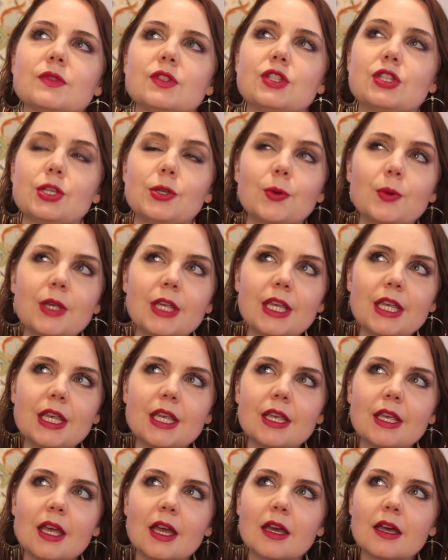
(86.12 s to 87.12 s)

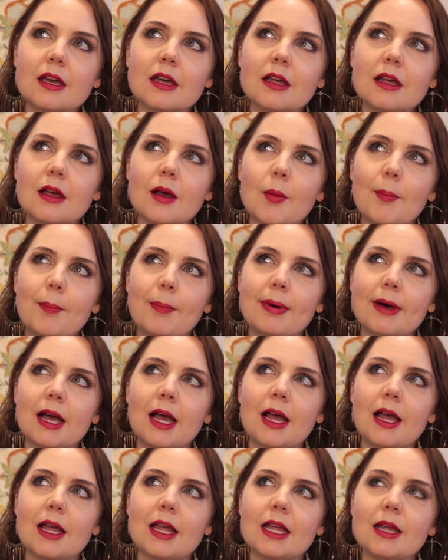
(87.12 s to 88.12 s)
dewy,
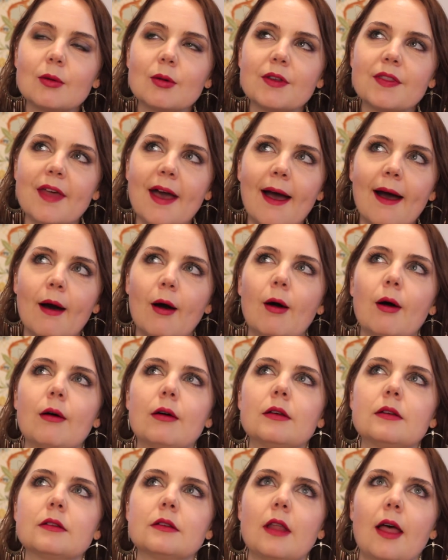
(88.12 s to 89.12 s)
but
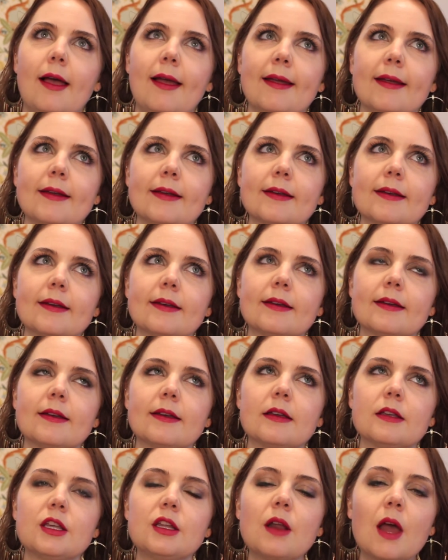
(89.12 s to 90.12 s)
without, like,
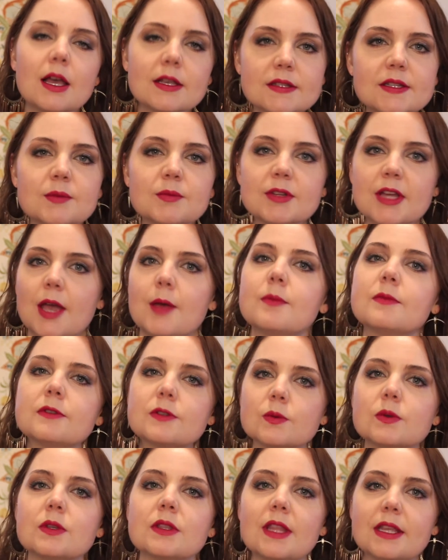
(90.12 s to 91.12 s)
you know how
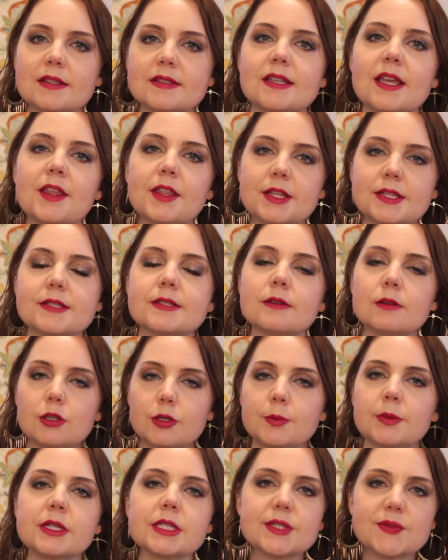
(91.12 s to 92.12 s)
sometimes when they say that it's a
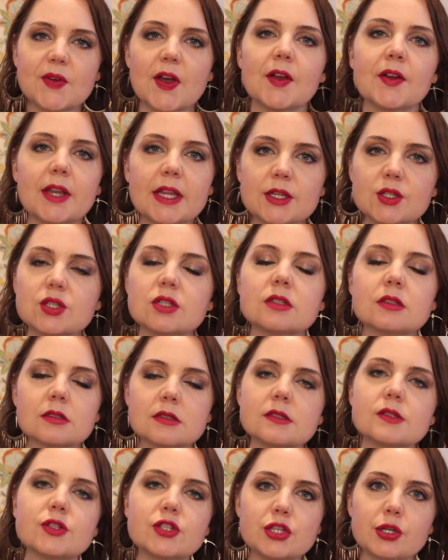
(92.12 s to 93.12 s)
luminous foundation and
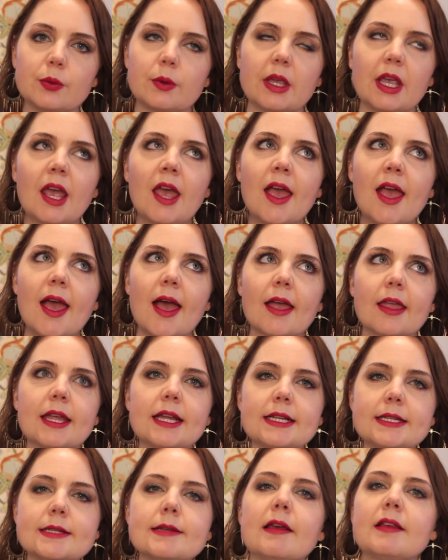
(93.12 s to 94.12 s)
it's dewy, it
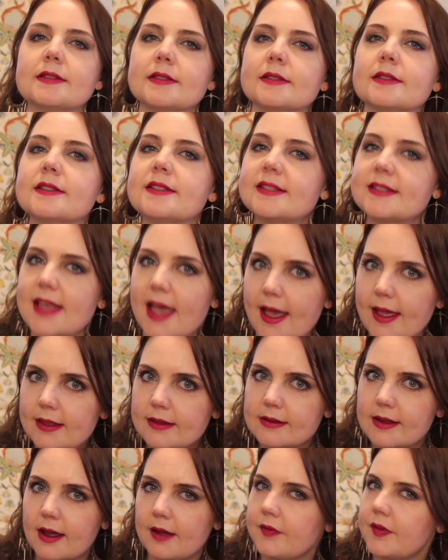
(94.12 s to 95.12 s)
like doesn't set,
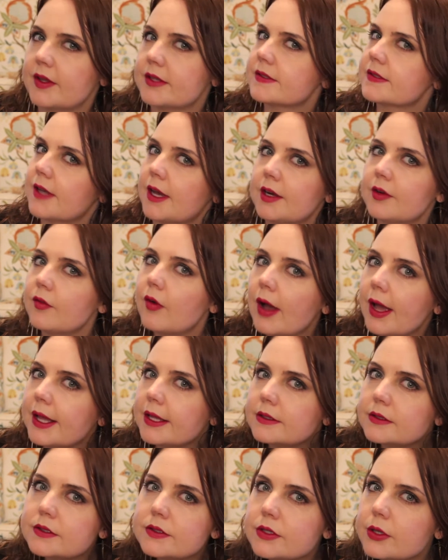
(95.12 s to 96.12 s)
and that's kind of why
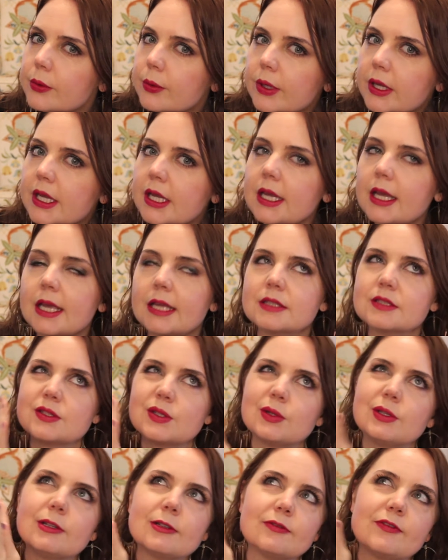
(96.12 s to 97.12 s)
it's dewy, and
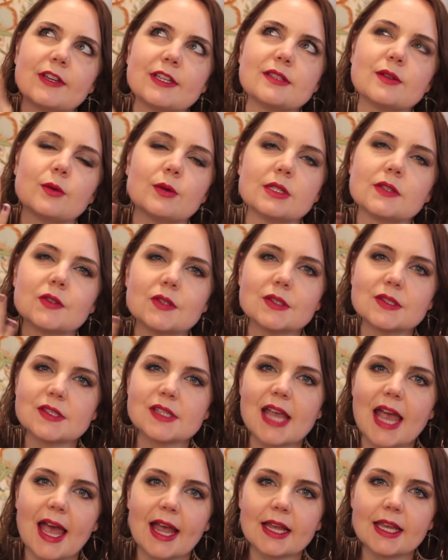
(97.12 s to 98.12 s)
so your face always feels
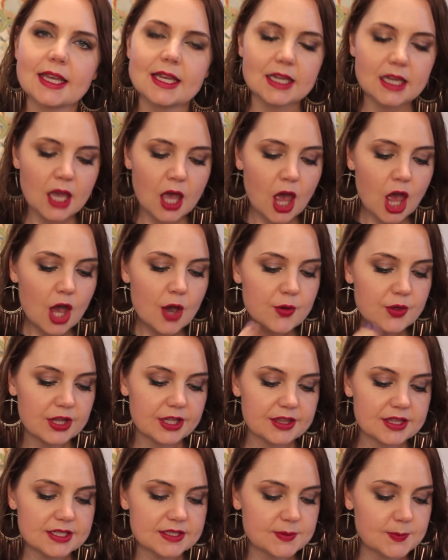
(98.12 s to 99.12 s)
tacky.
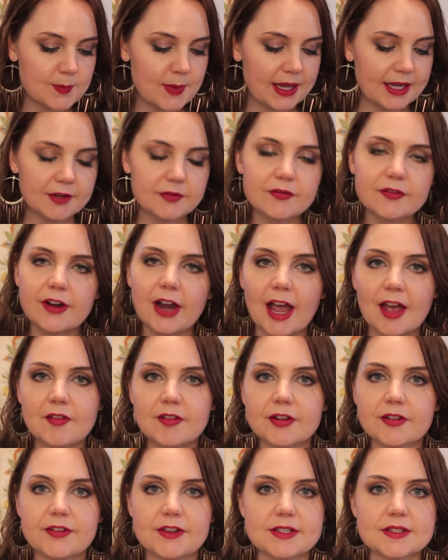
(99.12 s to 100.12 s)
Like this Makeup
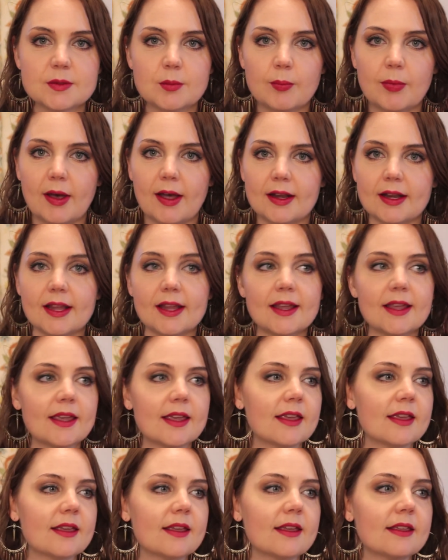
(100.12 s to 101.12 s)
Forever Face and Body,
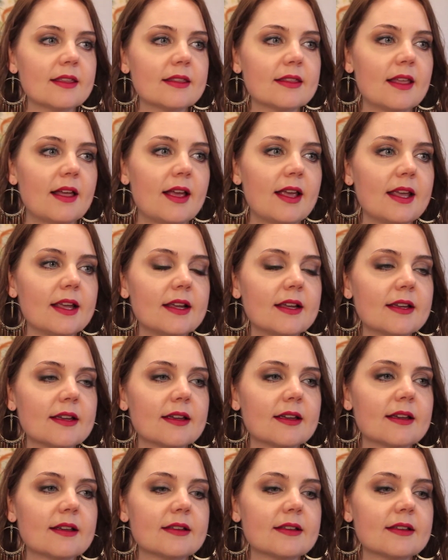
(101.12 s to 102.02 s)
it like